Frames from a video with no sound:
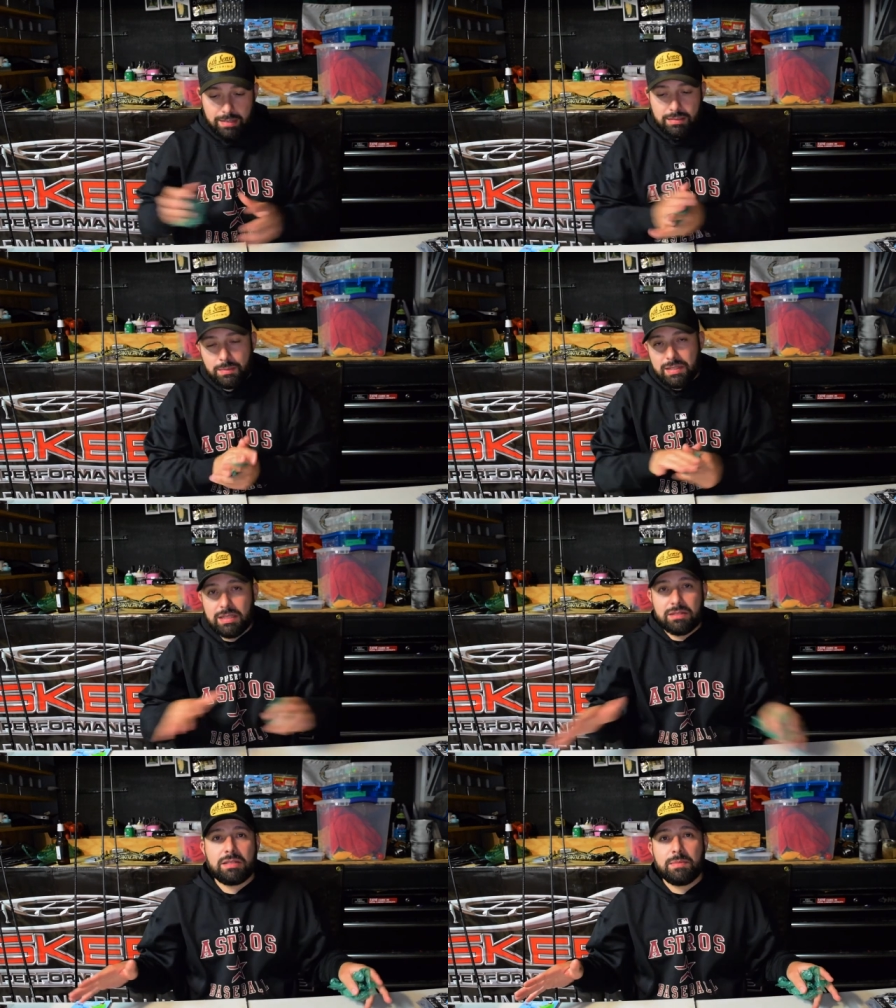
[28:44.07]
So let me
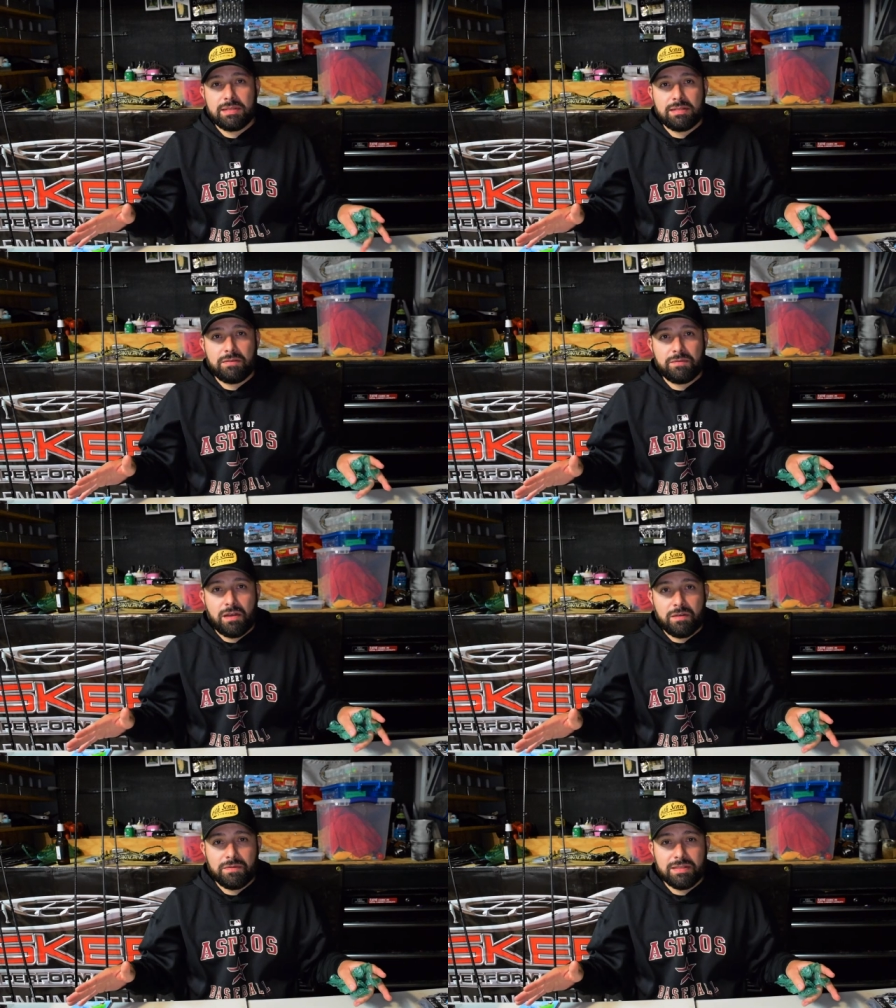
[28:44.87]
clear some of this stuff
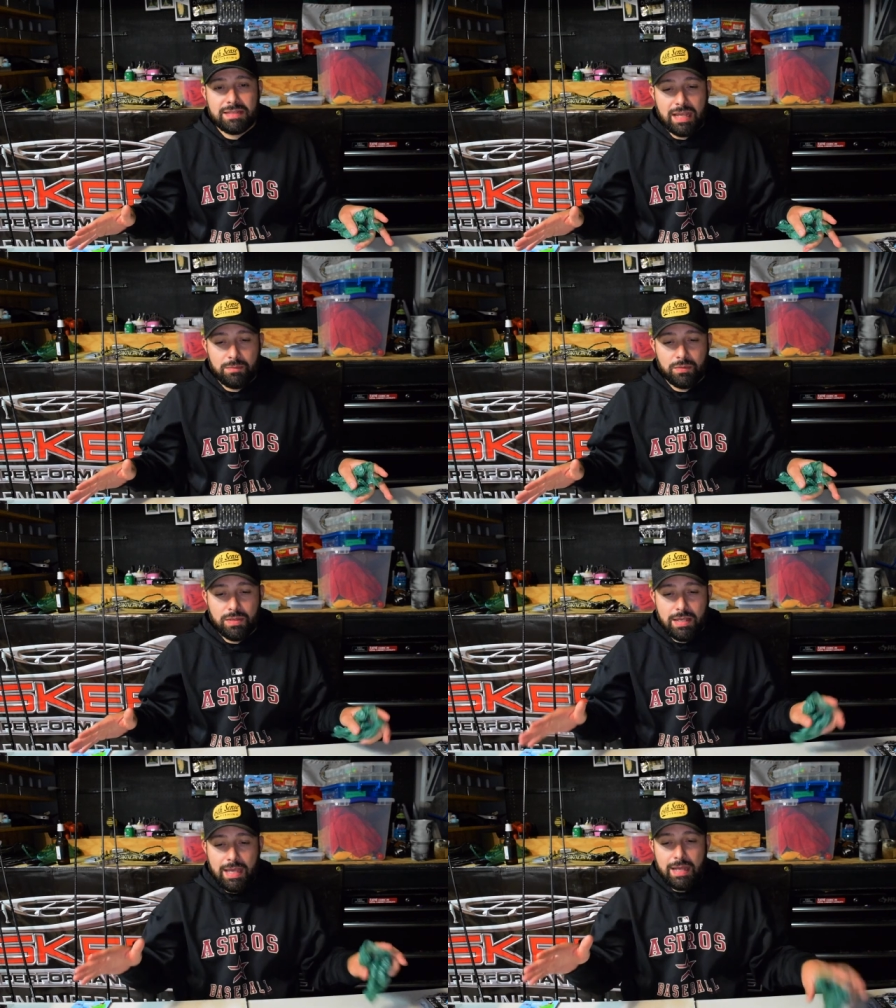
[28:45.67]
off the table,
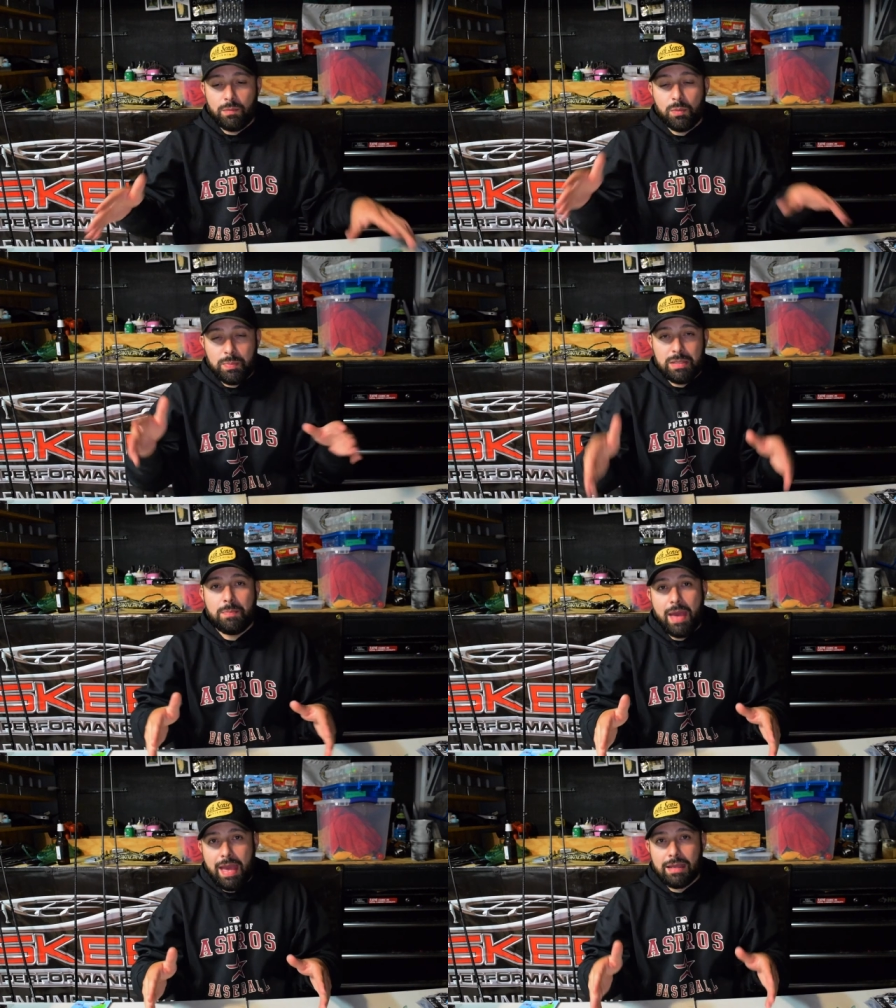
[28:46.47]
and we'll be
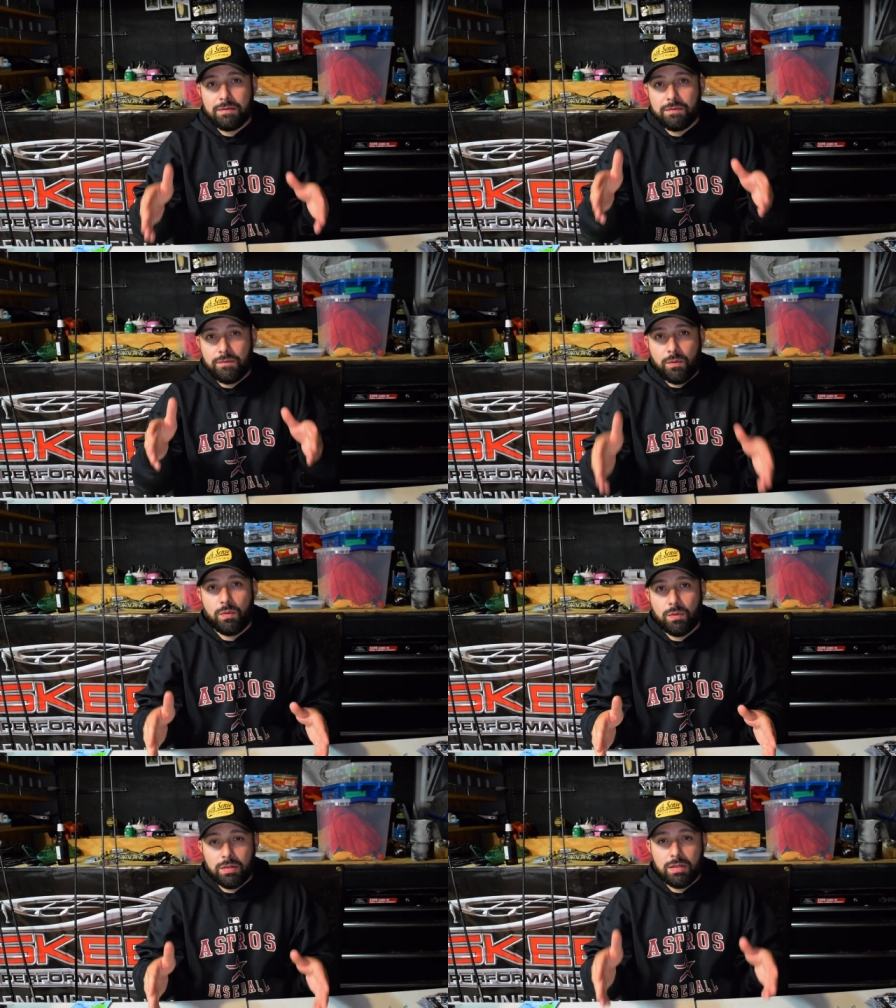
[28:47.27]
back
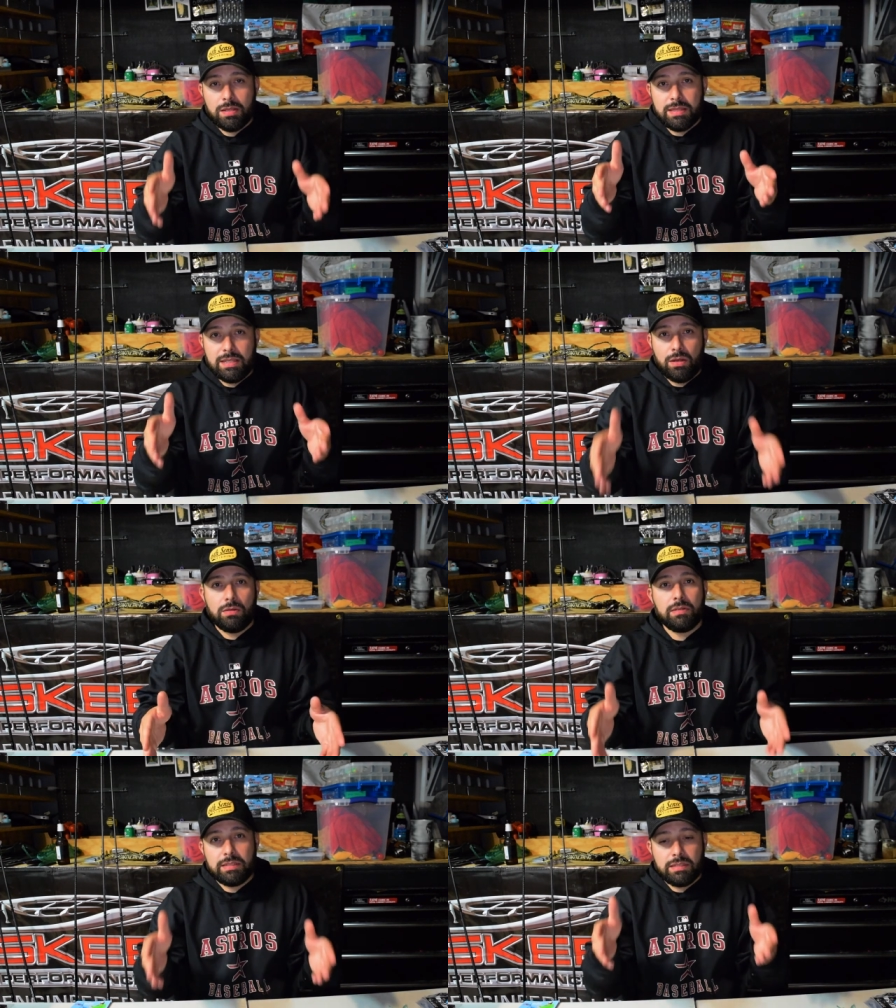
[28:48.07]
for the
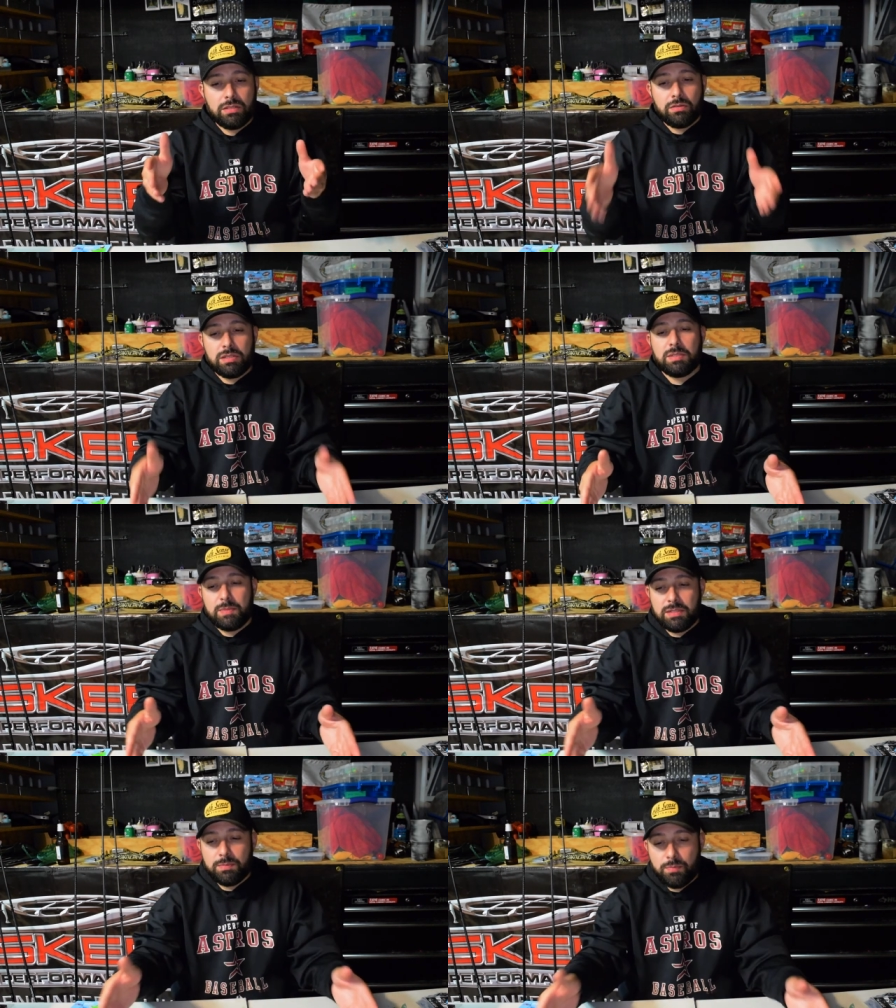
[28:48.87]
early
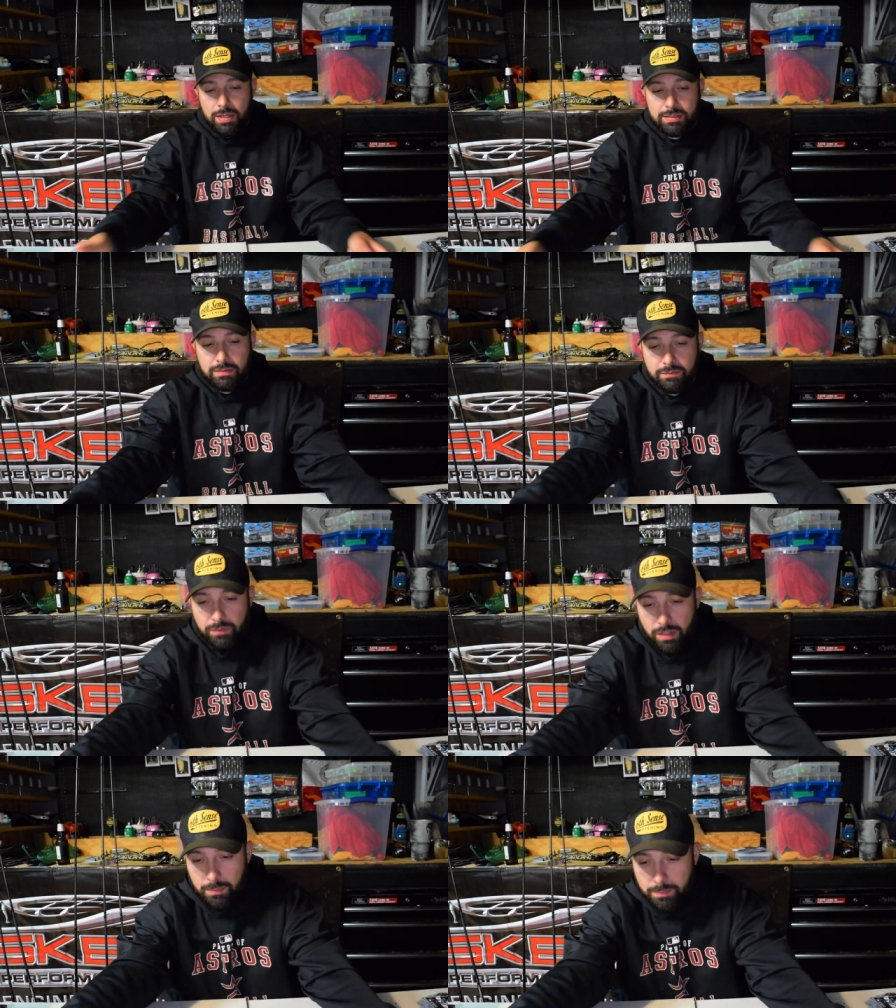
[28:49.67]
Christmas present
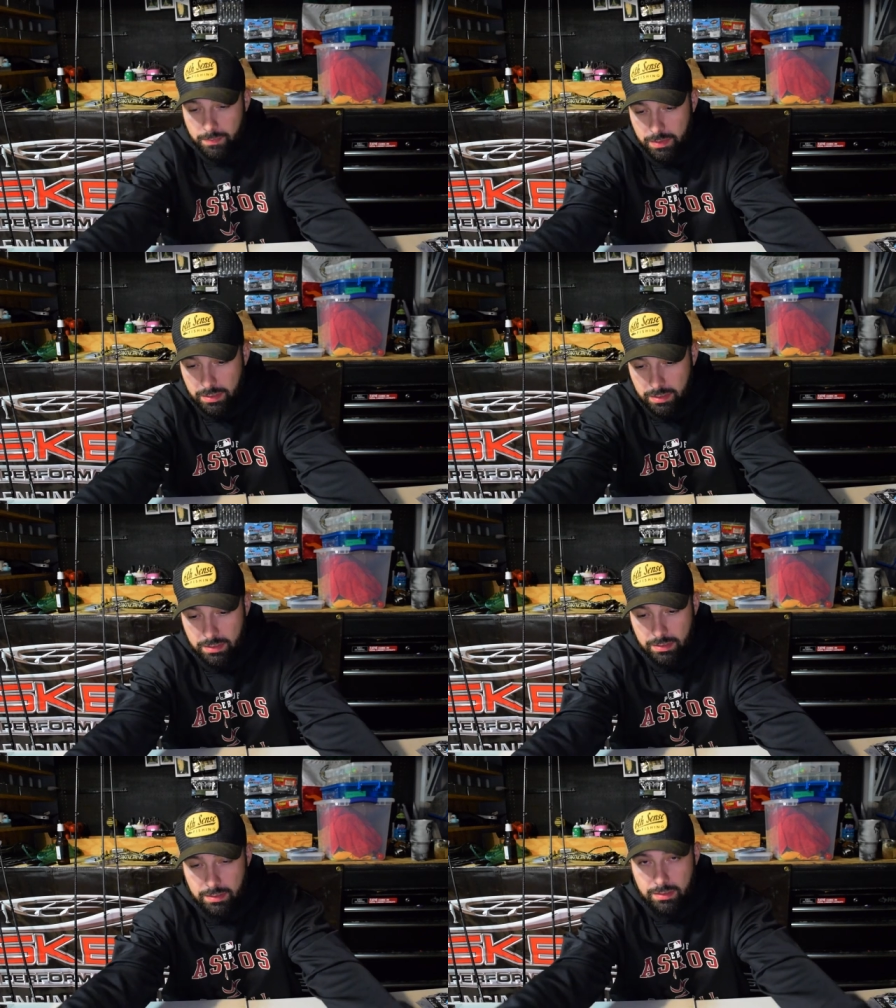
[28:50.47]
from
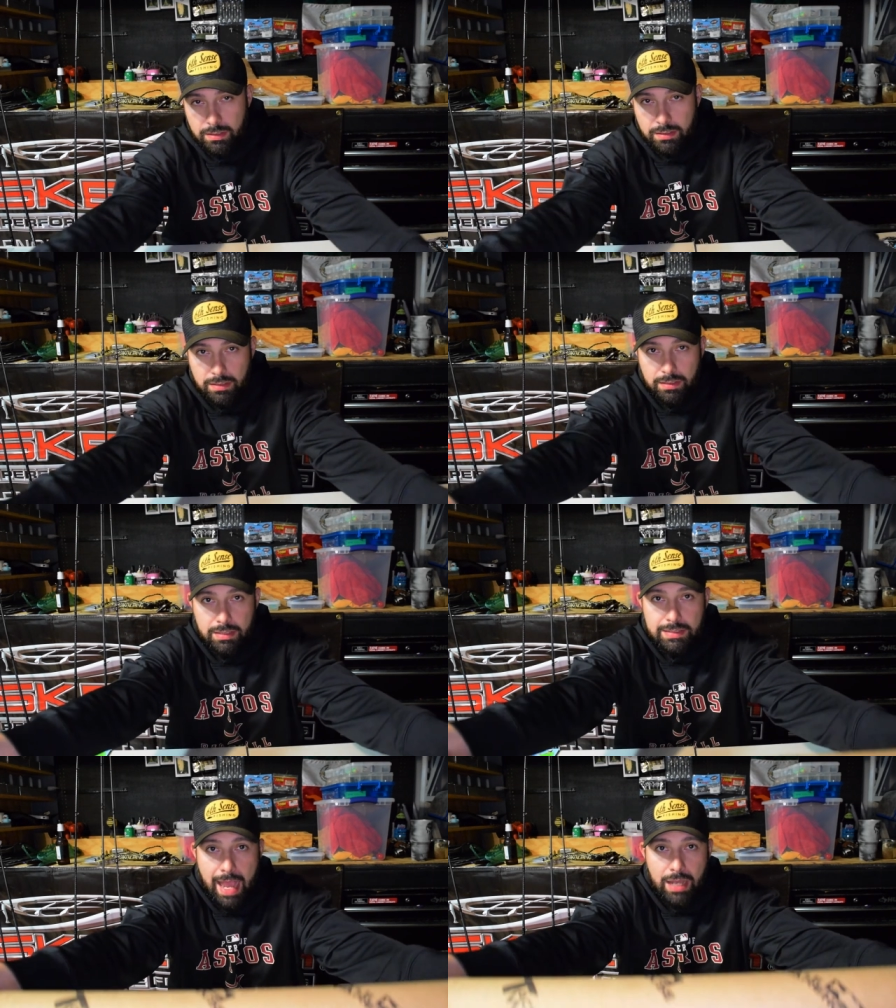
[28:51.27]

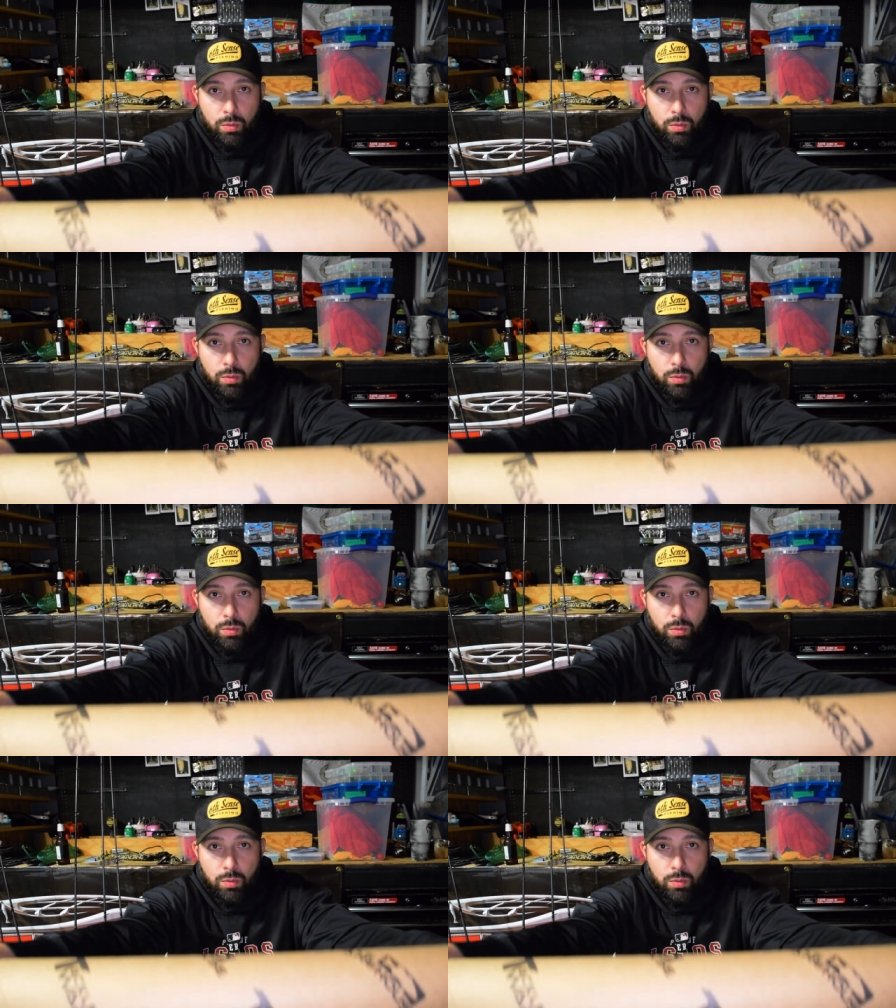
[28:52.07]
Tackle